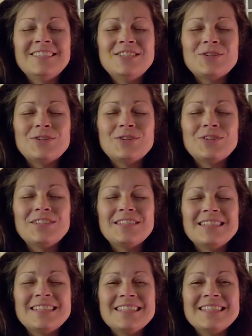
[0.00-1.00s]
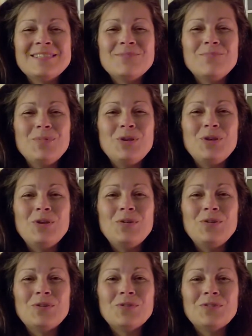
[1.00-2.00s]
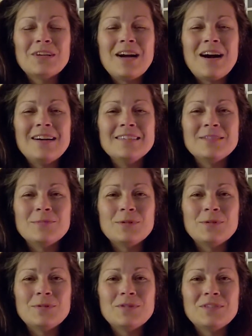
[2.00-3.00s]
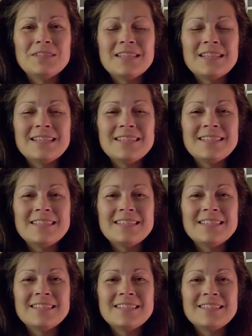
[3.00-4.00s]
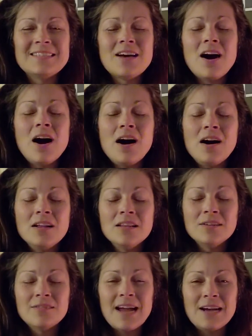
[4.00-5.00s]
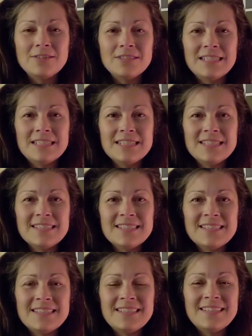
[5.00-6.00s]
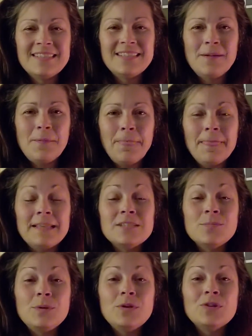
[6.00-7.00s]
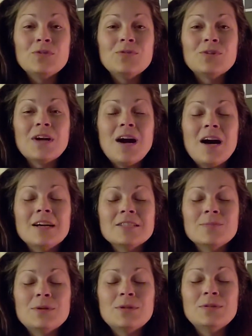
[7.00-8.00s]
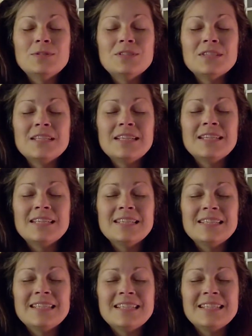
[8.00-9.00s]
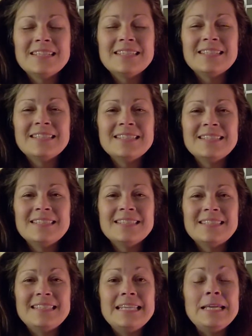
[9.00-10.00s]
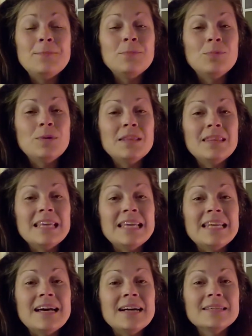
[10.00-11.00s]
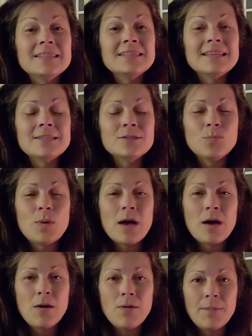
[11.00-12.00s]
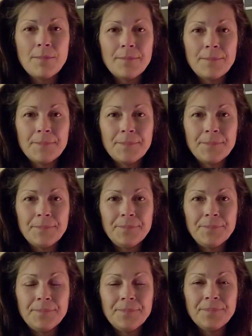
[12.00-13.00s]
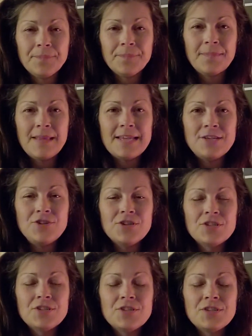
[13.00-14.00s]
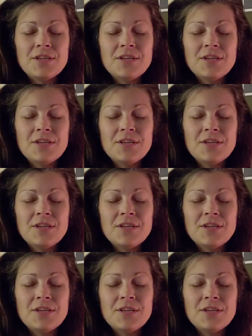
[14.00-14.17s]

towards this beautiful cosmos that exists all around us. This beautiful cosmos that exists deep within us as well. And just